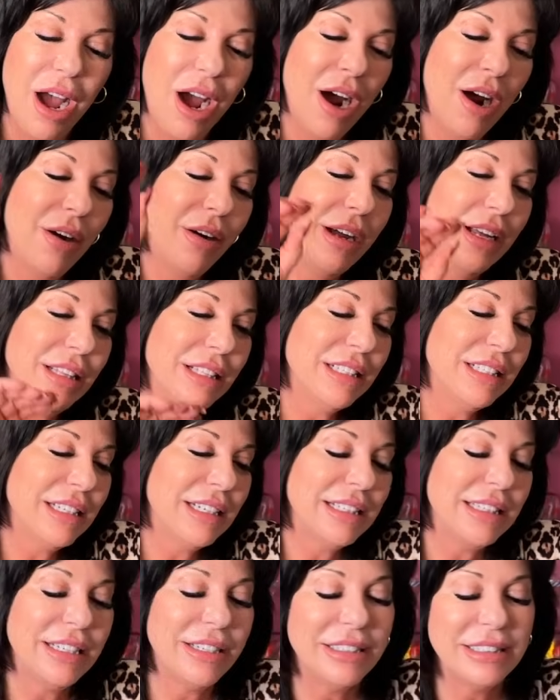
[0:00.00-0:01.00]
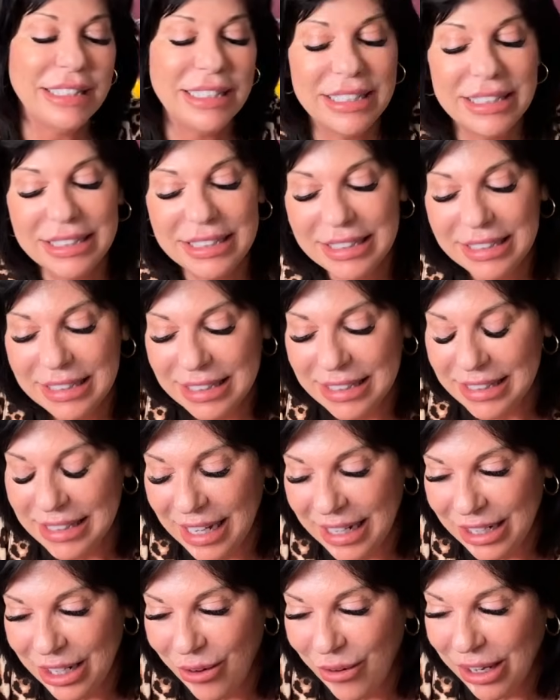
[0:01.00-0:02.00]
All right, let's look at their intentions.
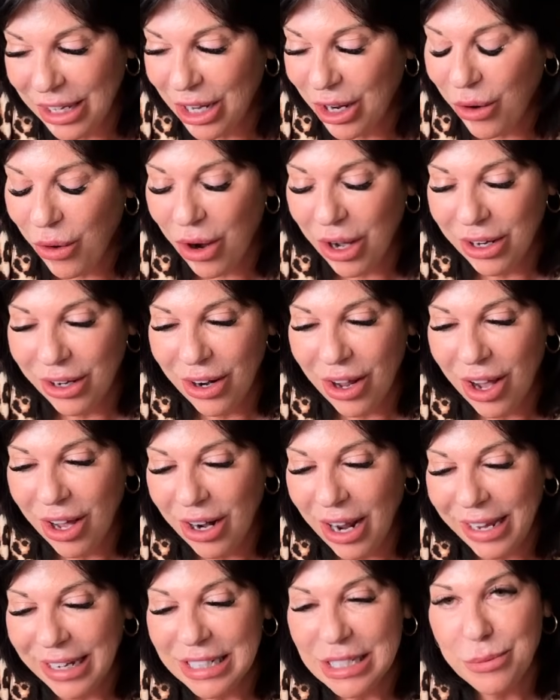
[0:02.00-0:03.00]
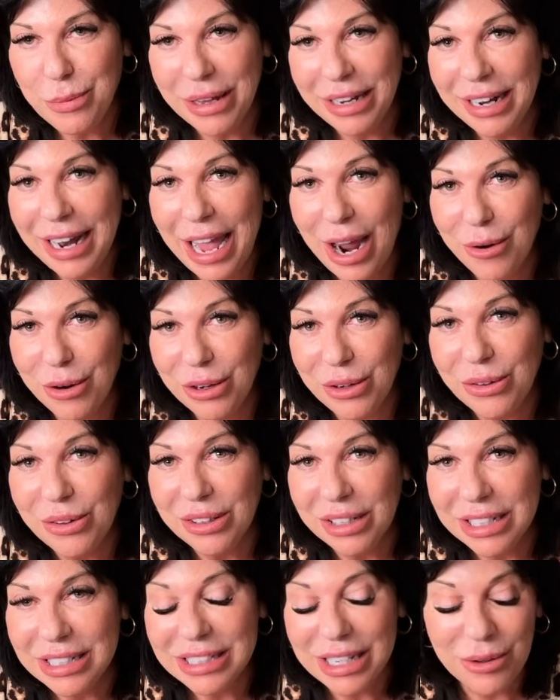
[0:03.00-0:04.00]
I know I can go on and on. I can spend an hour
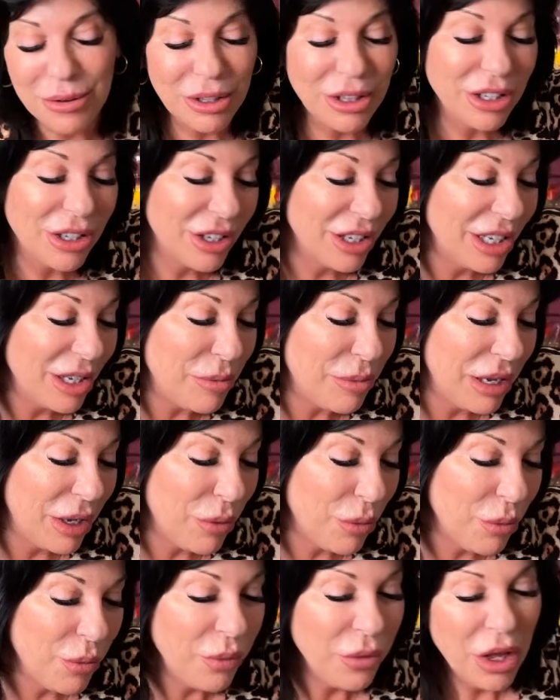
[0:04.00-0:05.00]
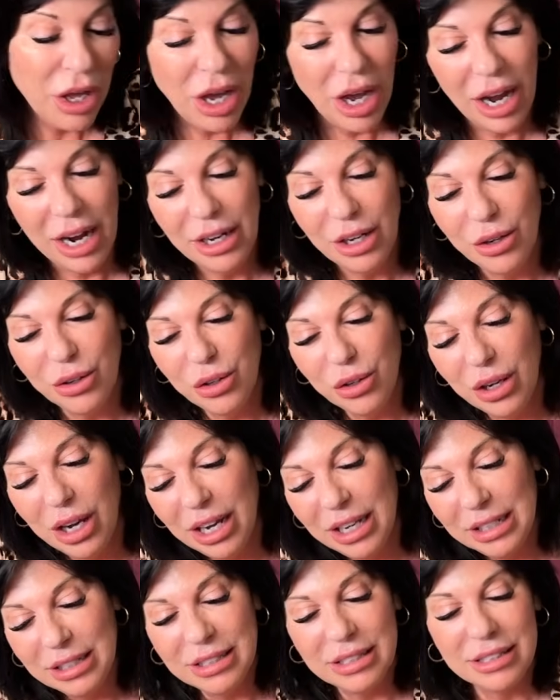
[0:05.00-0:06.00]
doing this. I really could, but I know you
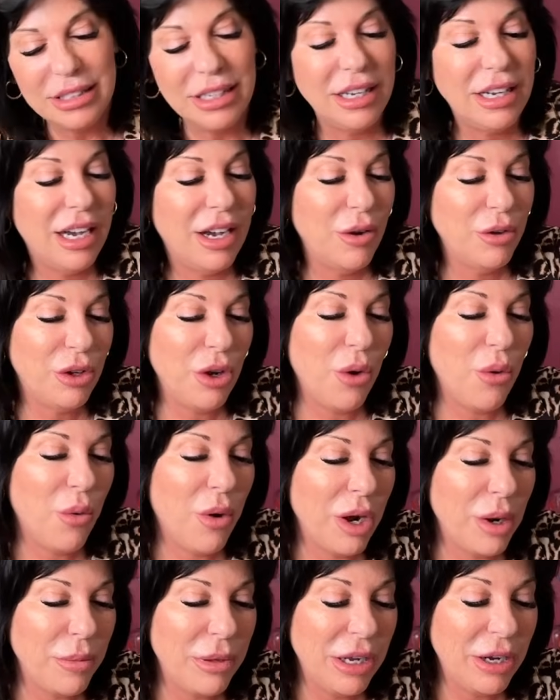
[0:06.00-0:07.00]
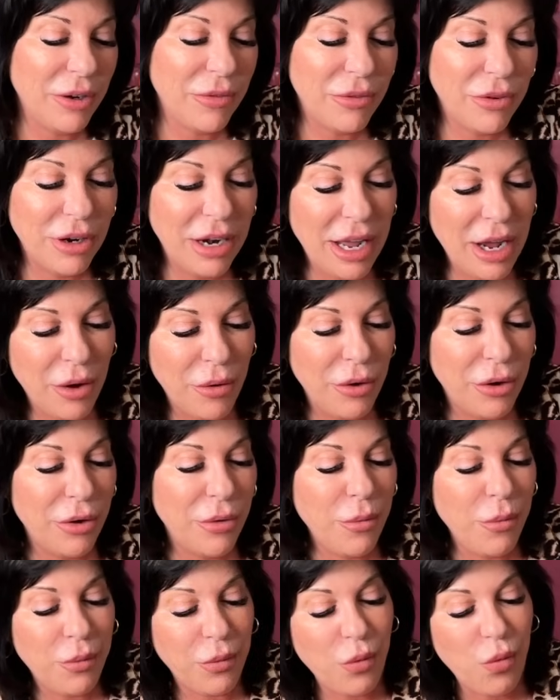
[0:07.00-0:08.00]
guys don't want to be here for an
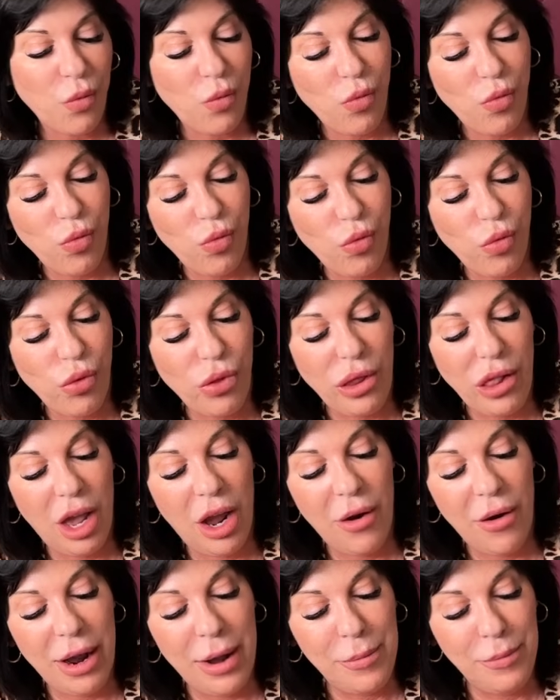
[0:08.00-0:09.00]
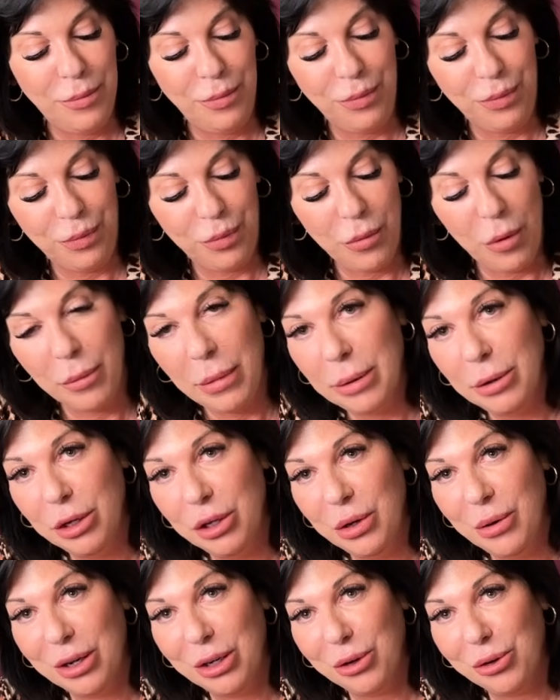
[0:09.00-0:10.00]
hour. All right. Well, maybe you
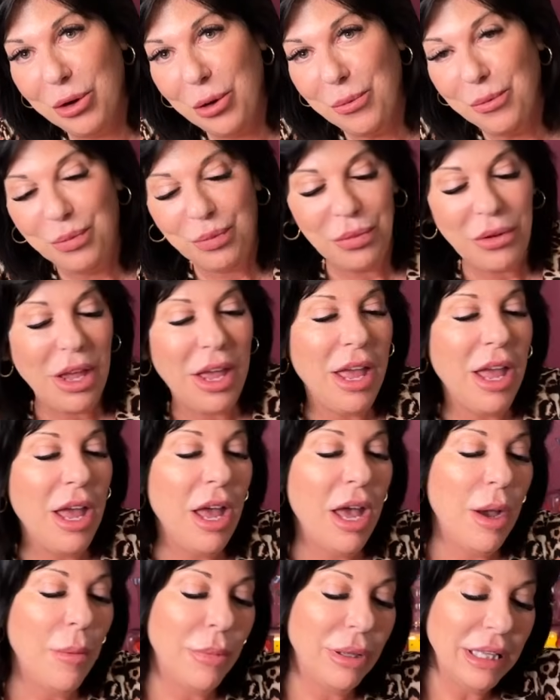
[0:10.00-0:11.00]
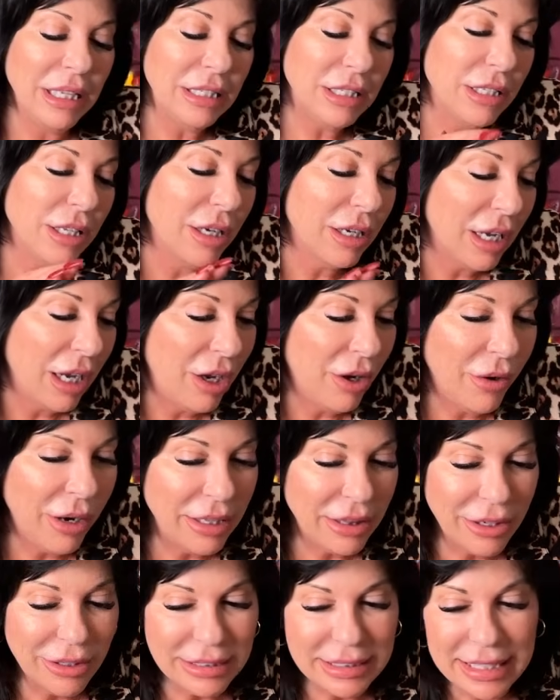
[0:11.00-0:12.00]
do. I don't know. But let's look. All
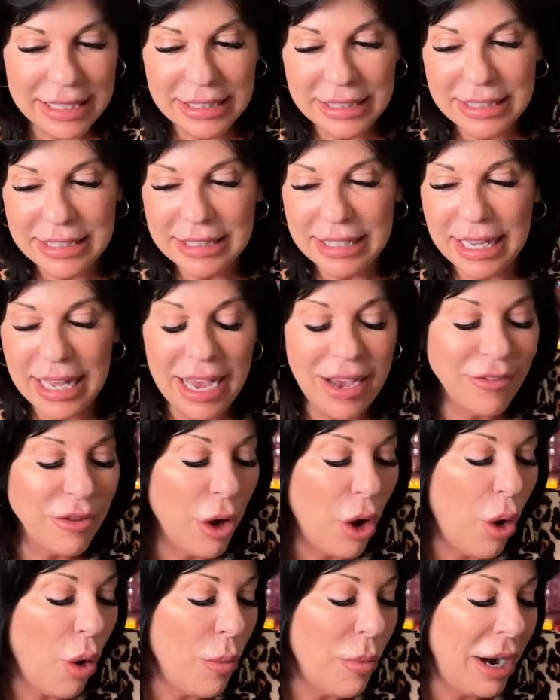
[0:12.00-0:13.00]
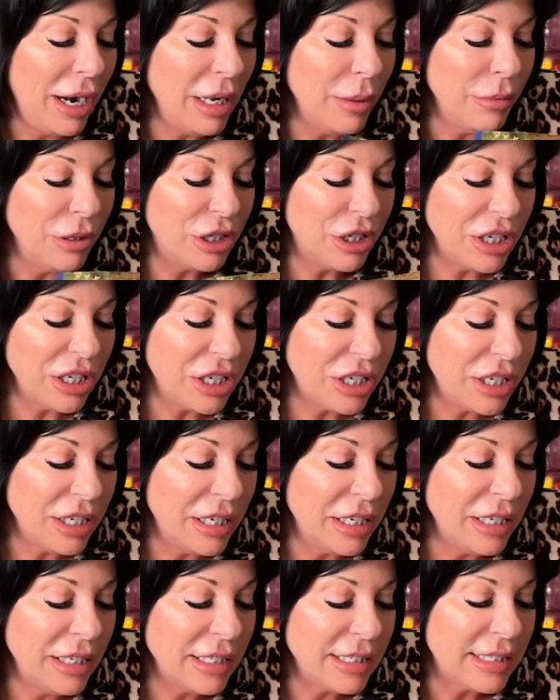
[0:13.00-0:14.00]
right, their intentions. I have the Almighty
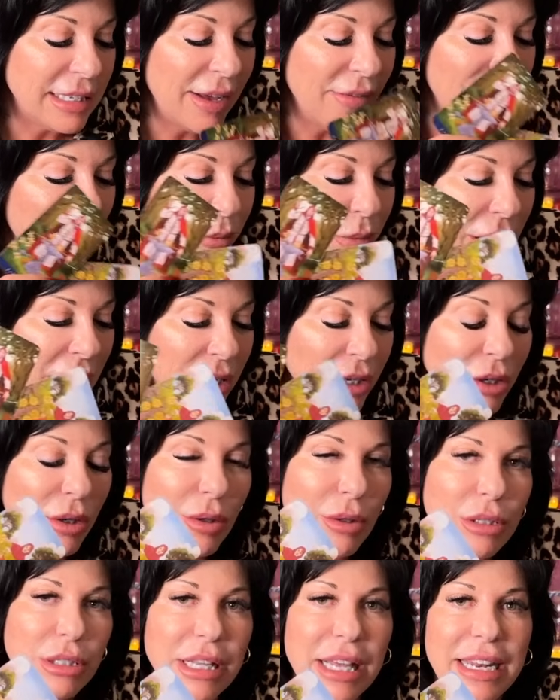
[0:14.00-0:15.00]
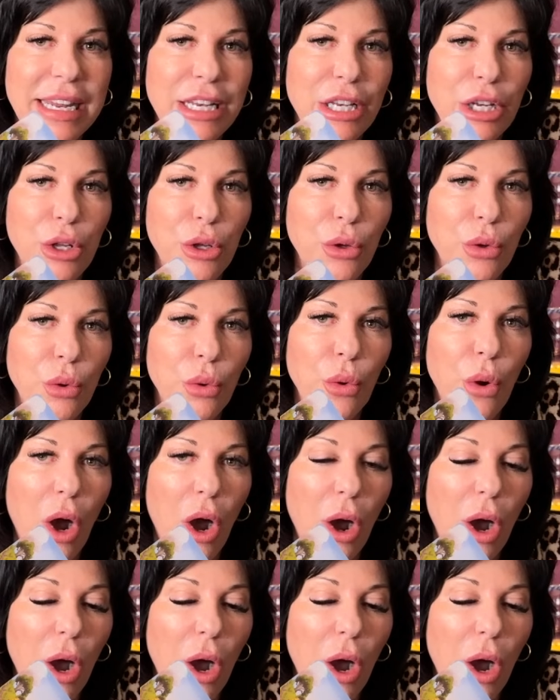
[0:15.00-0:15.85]
Magician, Seven of Pentacles, and a new